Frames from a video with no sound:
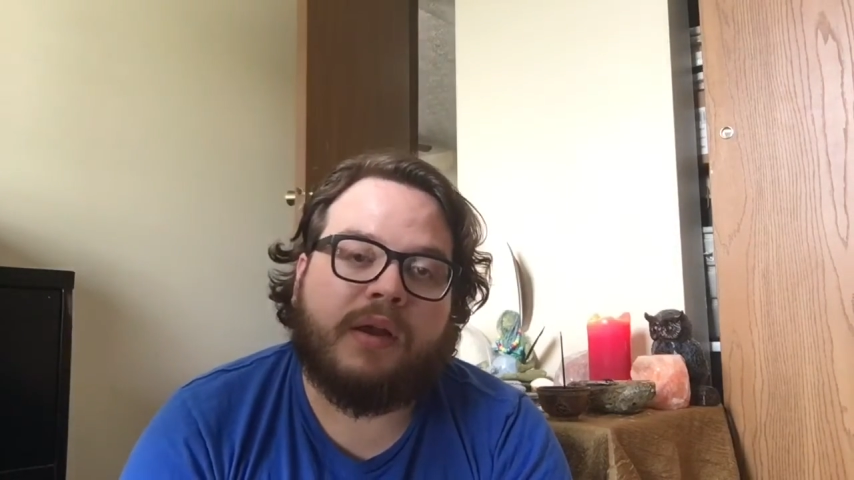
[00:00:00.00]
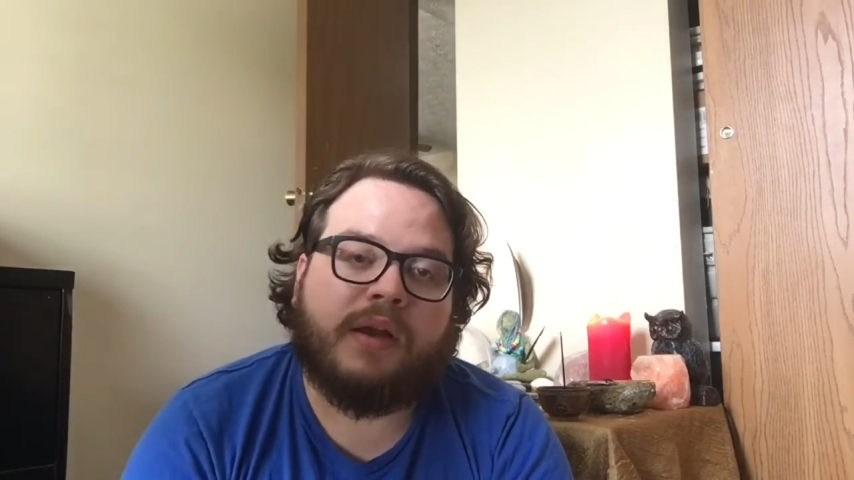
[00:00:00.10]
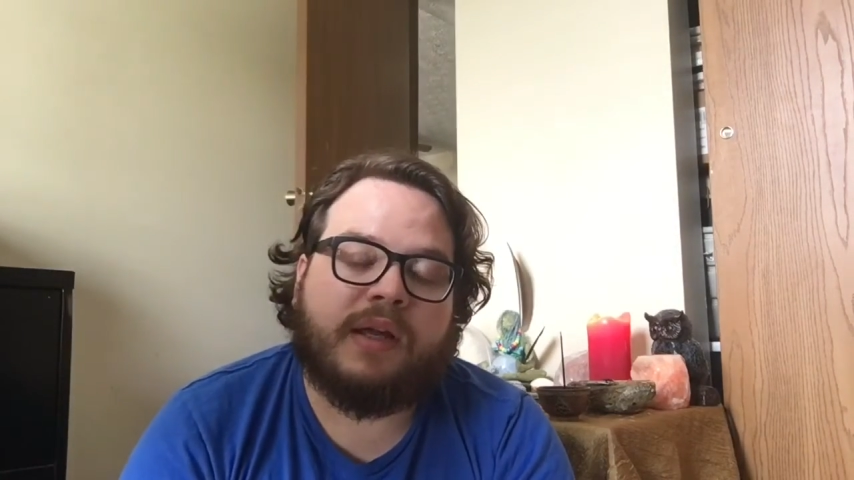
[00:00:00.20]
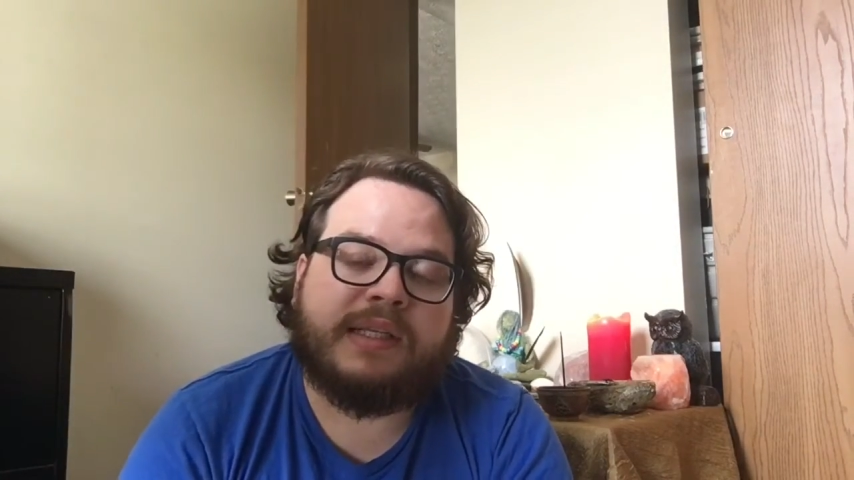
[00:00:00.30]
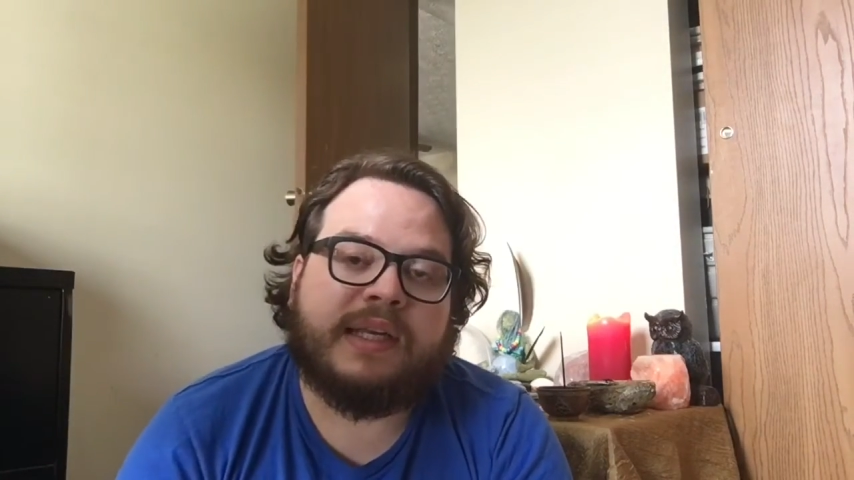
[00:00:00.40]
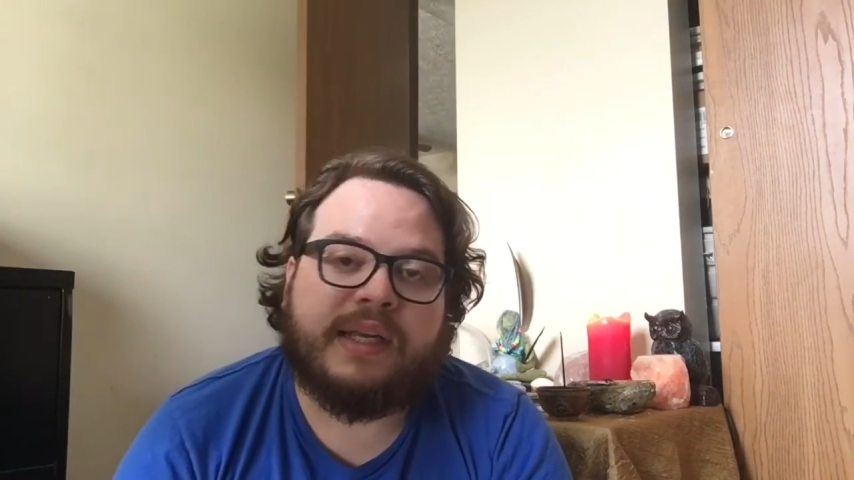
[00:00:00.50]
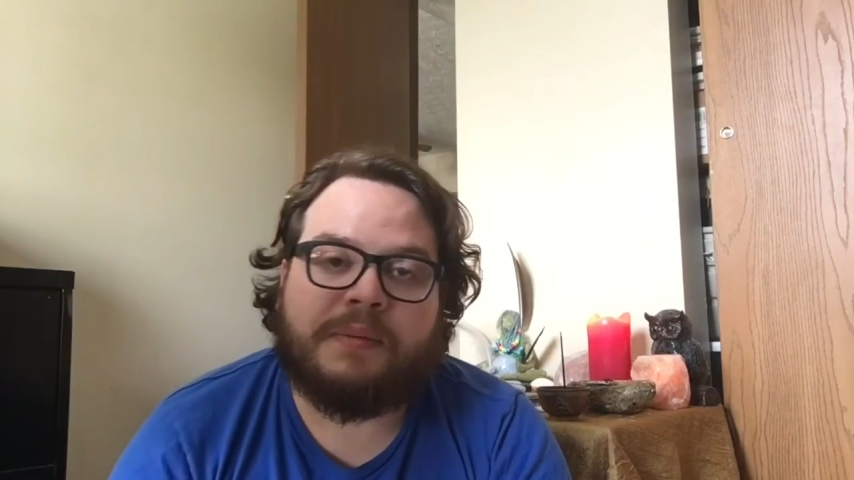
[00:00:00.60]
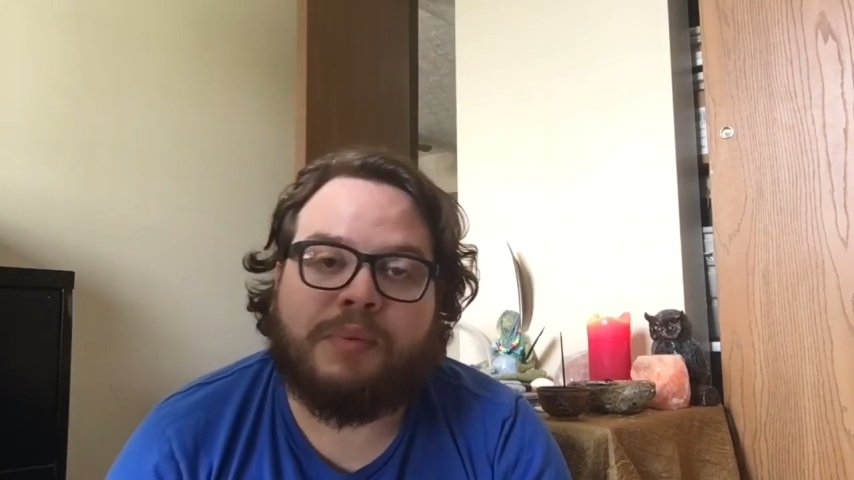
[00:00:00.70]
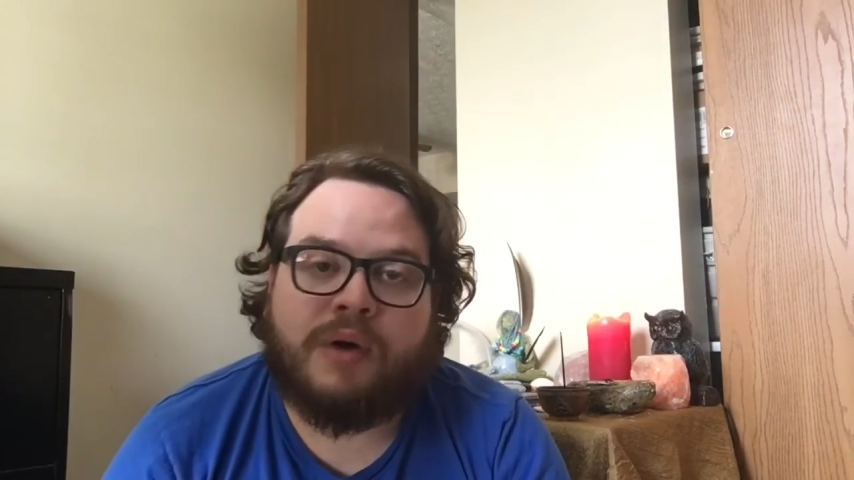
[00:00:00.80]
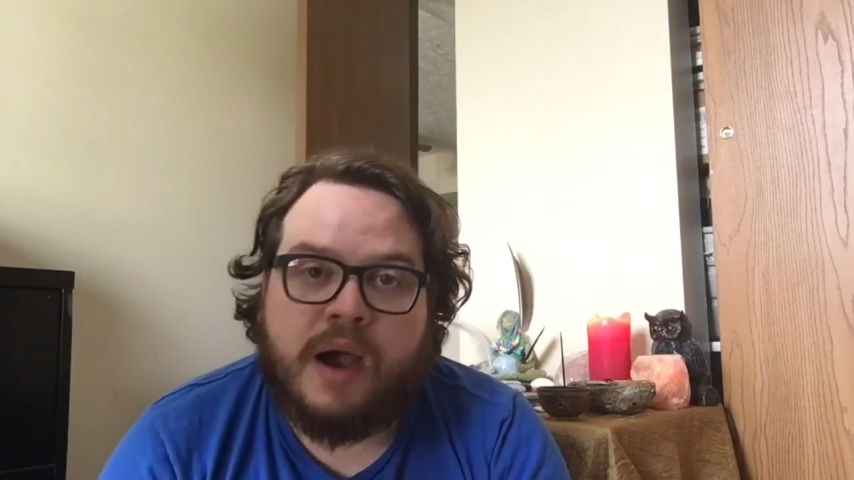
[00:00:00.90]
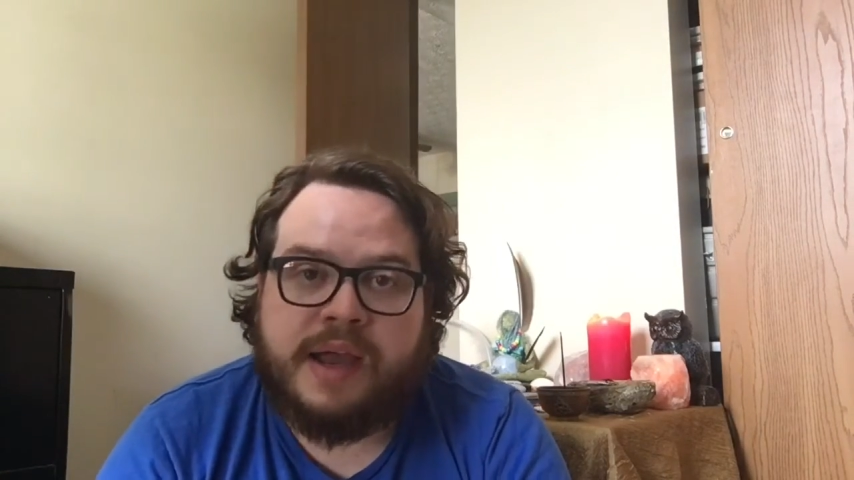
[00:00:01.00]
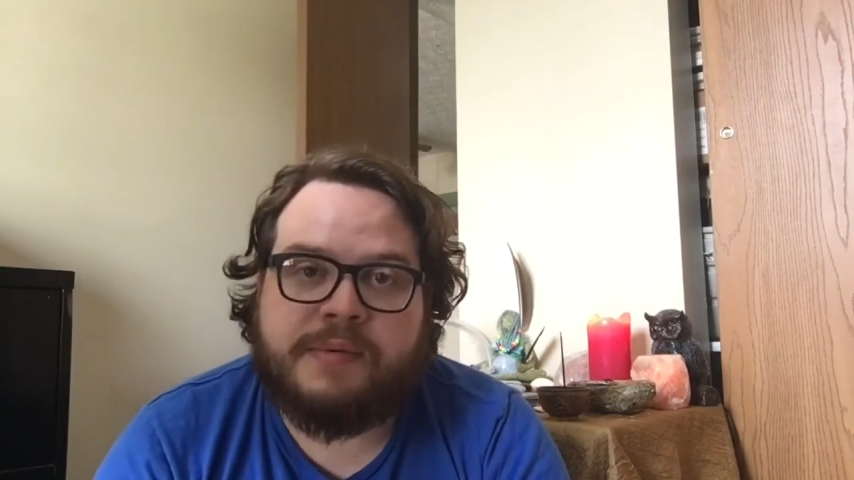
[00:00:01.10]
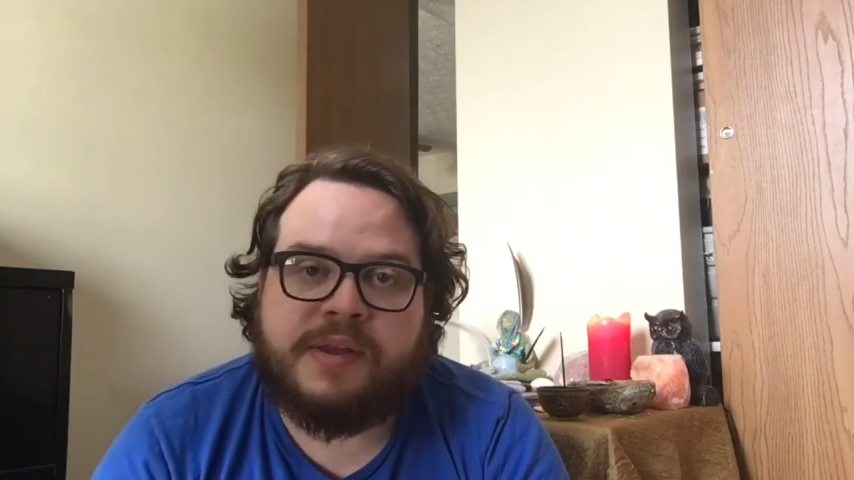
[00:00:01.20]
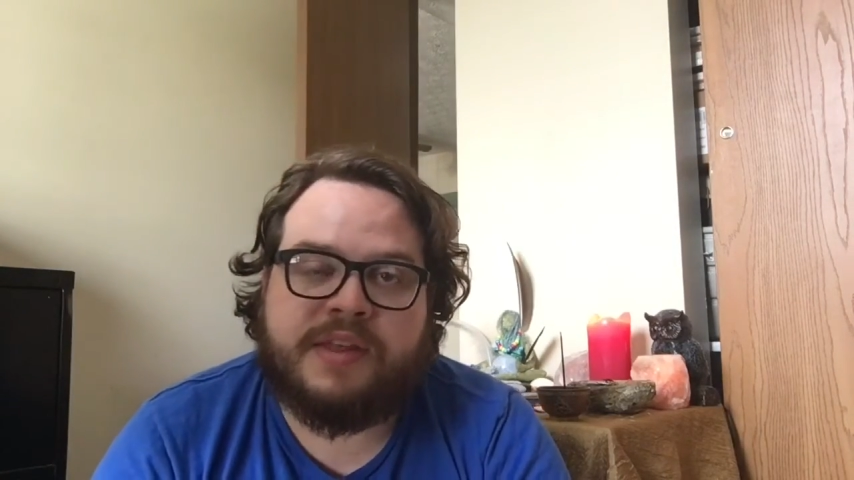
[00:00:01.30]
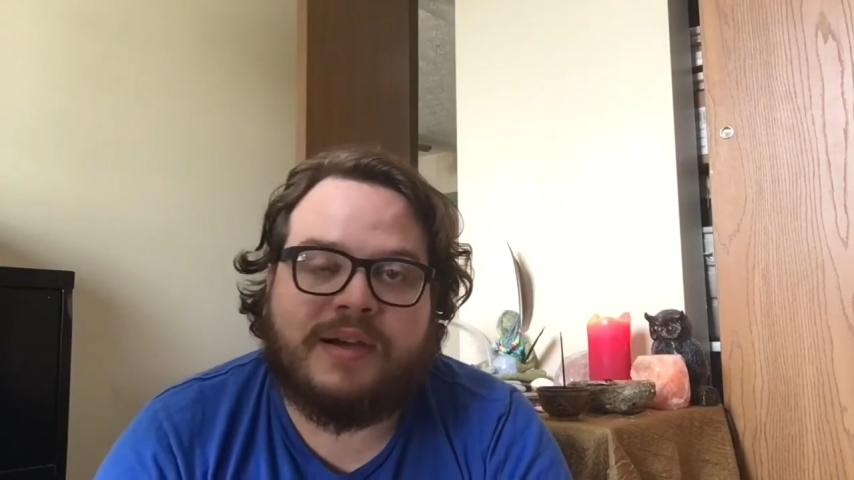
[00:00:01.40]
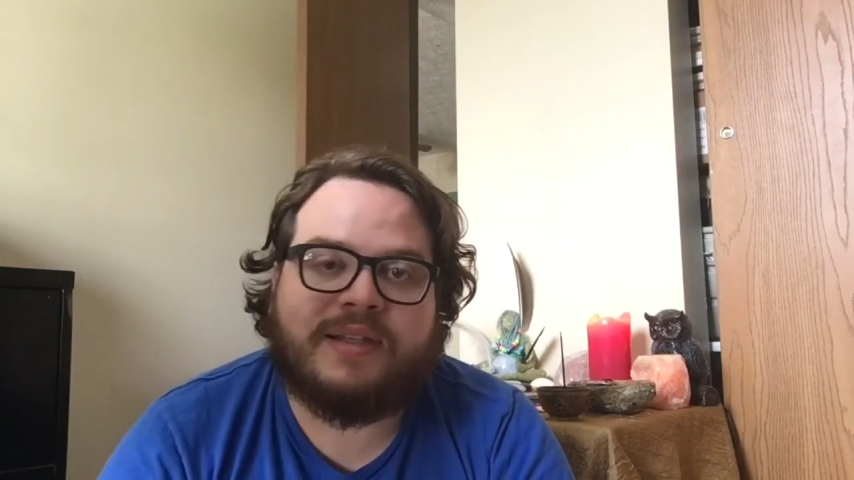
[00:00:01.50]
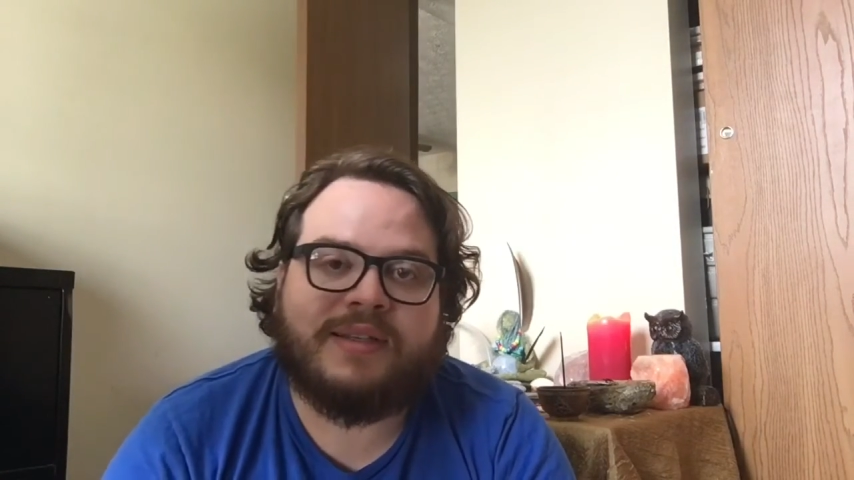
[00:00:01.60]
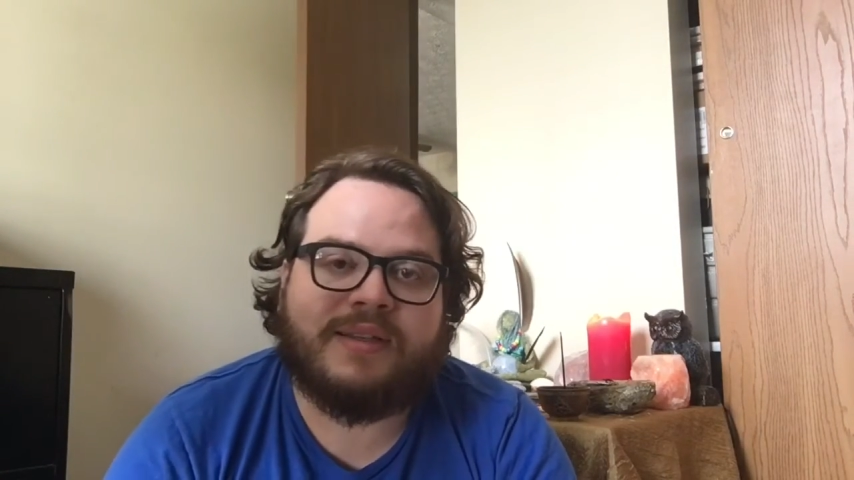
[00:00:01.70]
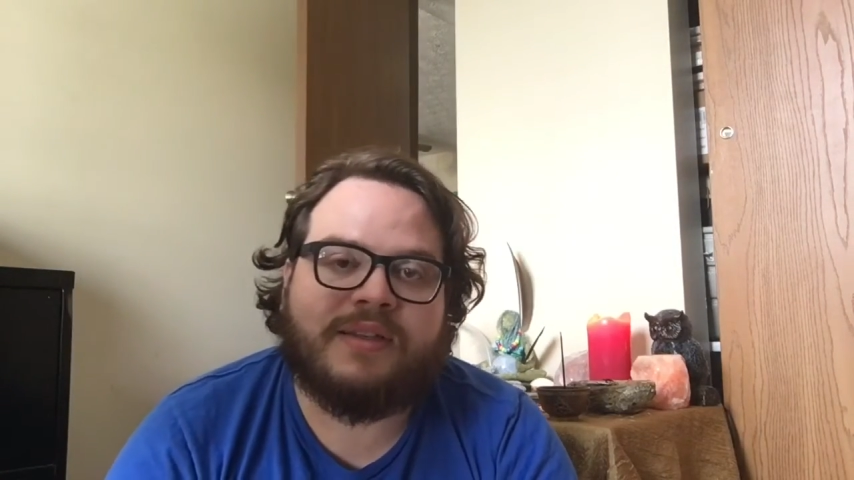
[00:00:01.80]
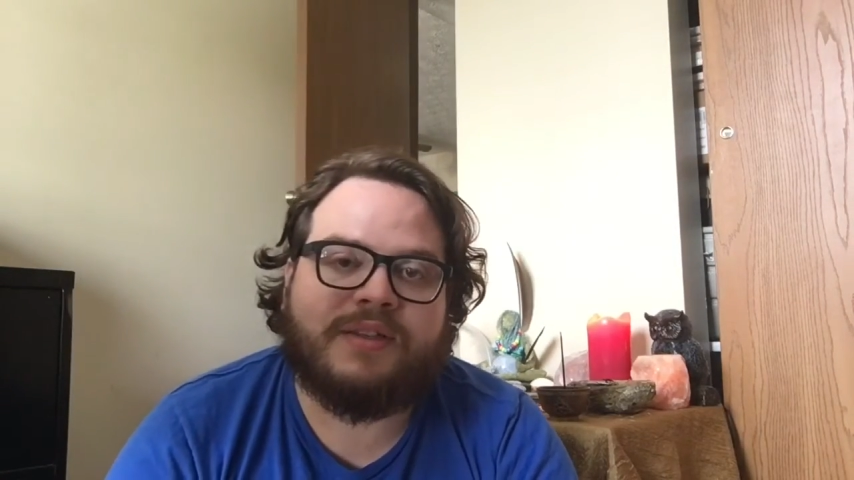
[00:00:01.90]
attending Pride with
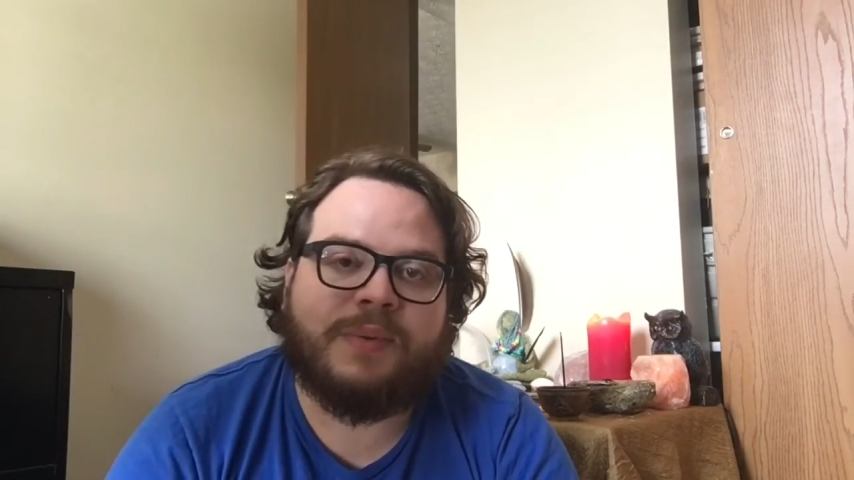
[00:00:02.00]
us this